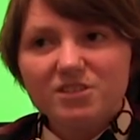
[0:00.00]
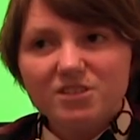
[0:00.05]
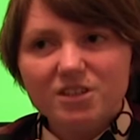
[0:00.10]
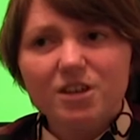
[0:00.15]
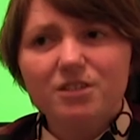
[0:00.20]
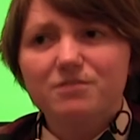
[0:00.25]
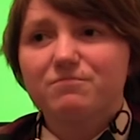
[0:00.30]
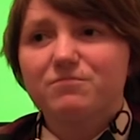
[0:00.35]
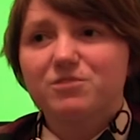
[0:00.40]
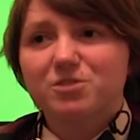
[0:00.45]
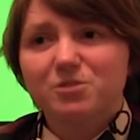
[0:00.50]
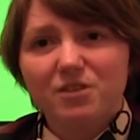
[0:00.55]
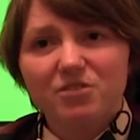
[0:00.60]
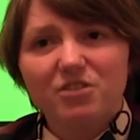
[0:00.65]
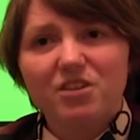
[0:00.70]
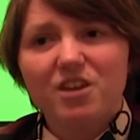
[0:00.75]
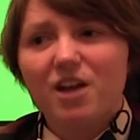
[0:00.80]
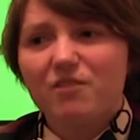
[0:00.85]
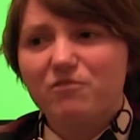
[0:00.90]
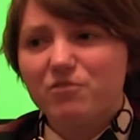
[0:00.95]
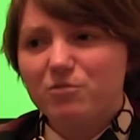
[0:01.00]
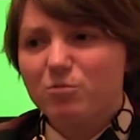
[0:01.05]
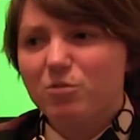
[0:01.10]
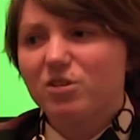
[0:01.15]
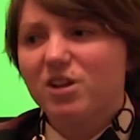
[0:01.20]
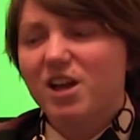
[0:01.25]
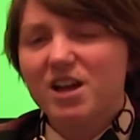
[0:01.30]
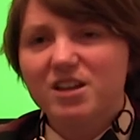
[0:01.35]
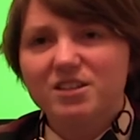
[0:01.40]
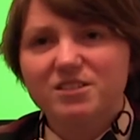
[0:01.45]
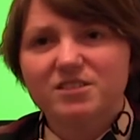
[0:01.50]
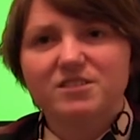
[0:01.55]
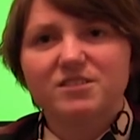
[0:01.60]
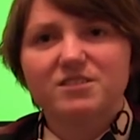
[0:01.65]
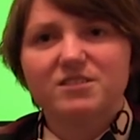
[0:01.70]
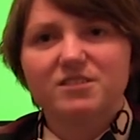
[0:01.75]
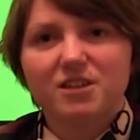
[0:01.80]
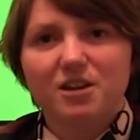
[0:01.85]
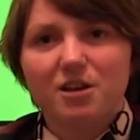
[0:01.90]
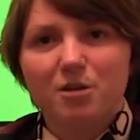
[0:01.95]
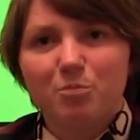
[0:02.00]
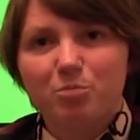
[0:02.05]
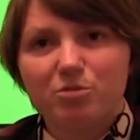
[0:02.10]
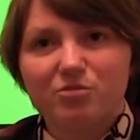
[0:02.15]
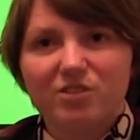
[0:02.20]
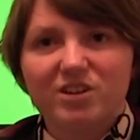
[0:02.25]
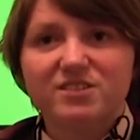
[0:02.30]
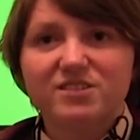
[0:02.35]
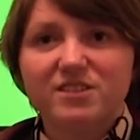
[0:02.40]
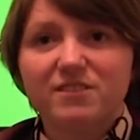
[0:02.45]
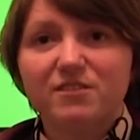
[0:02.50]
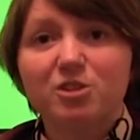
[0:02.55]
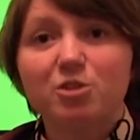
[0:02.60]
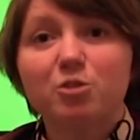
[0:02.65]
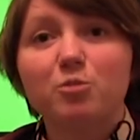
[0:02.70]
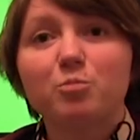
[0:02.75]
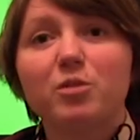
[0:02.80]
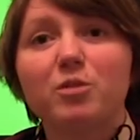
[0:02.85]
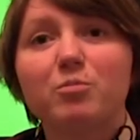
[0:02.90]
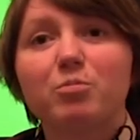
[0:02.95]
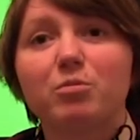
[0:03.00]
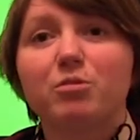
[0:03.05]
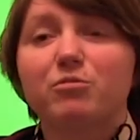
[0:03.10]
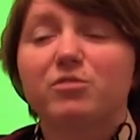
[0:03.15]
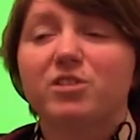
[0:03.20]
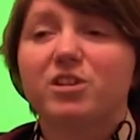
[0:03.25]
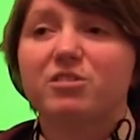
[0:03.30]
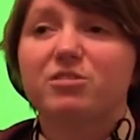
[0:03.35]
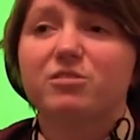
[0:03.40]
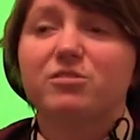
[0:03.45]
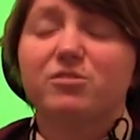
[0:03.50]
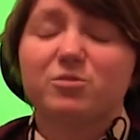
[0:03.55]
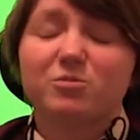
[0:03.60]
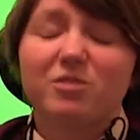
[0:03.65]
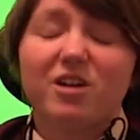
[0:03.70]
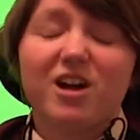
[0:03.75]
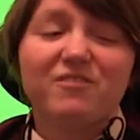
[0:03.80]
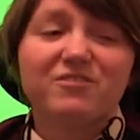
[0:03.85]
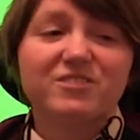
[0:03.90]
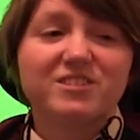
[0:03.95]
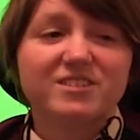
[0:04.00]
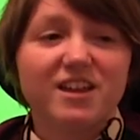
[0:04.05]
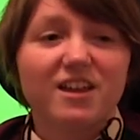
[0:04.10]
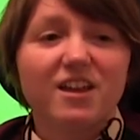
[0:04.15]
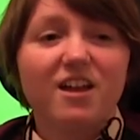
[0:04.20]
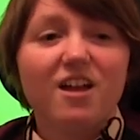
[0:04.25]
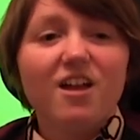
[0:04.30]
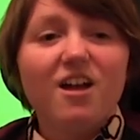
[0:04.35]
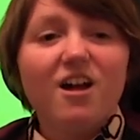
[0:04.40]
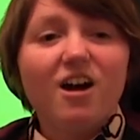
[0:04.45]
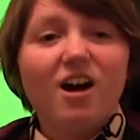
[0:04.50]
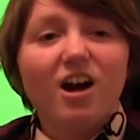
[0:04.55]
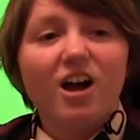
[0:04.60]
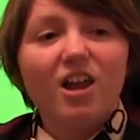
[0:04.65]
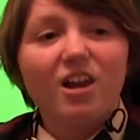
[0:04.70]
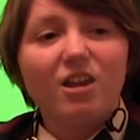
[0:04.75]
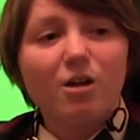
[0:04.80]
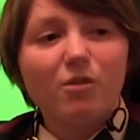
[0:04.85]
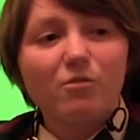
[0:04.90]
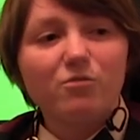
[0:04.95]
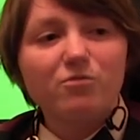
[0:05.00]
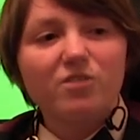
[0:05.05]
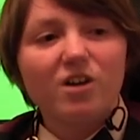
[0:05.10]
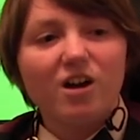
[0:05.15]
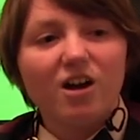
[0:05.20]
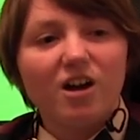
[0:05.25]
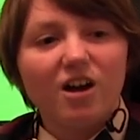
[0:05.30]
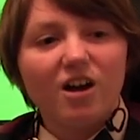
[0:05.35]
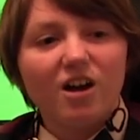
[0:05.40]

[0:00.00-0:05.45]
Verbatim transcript: yeah, so I think mm. everyone has uh, progressed, and the new people are really good as well. I have to say, I love uh,